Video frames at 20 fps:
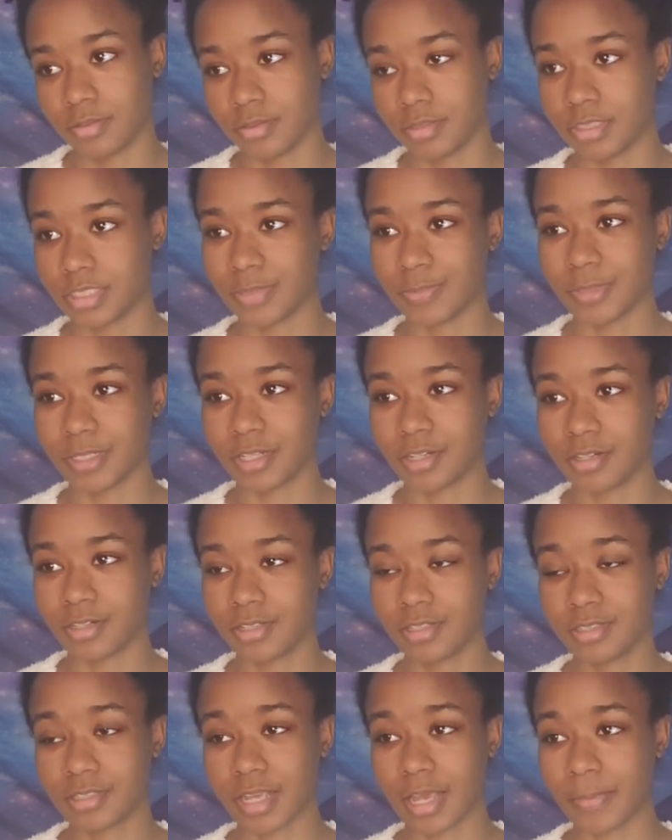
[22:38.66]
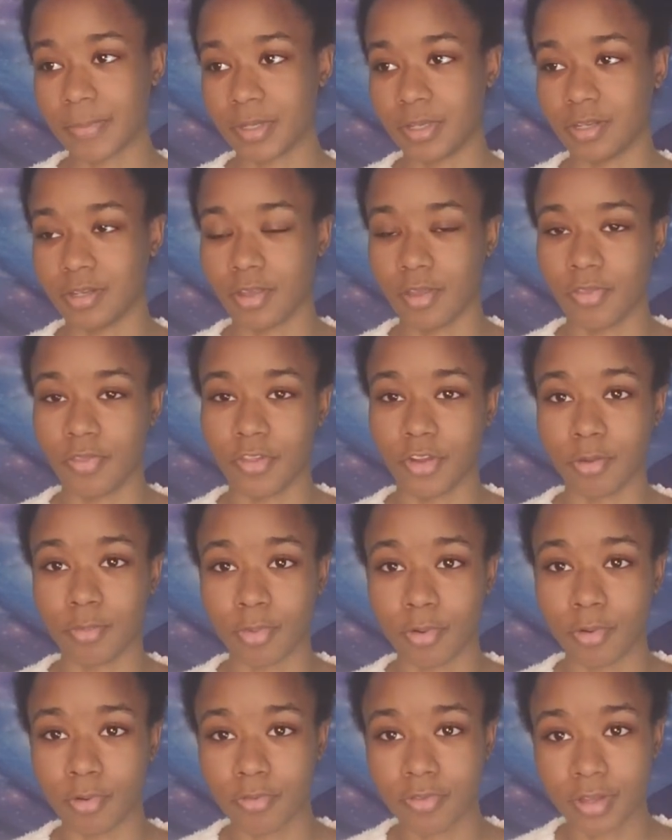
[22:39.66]
Similarities? They're
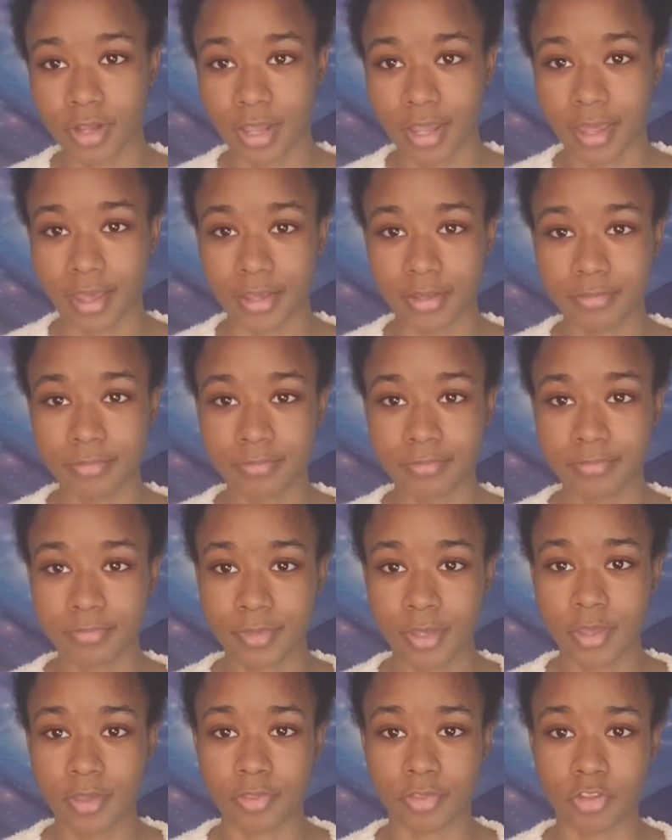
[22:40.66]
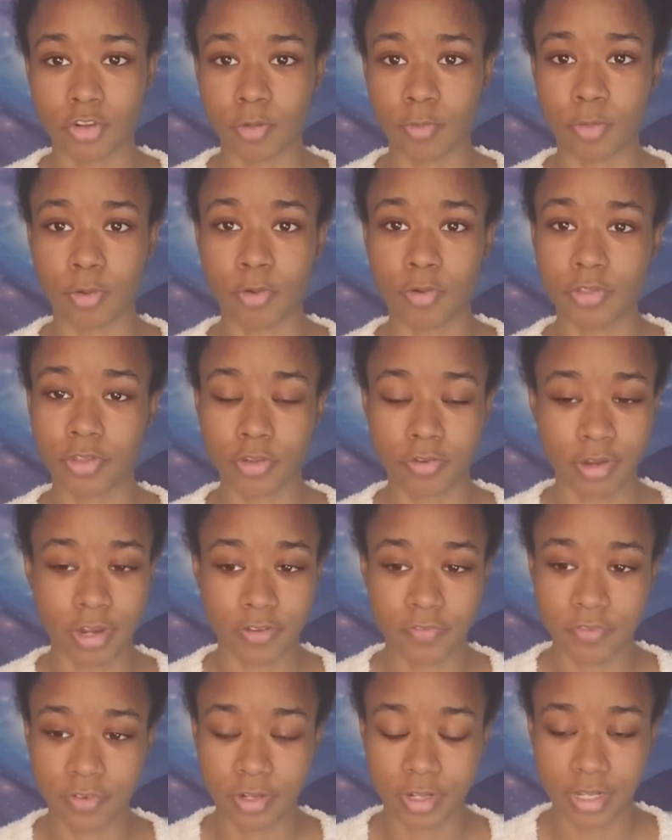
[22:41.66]
both clay. They're both great
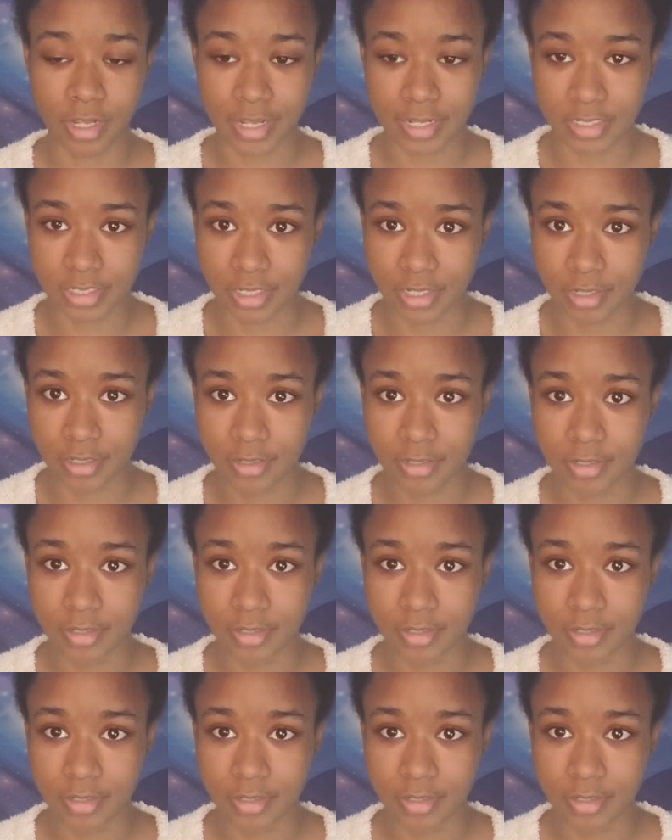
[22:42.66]
for cleansing.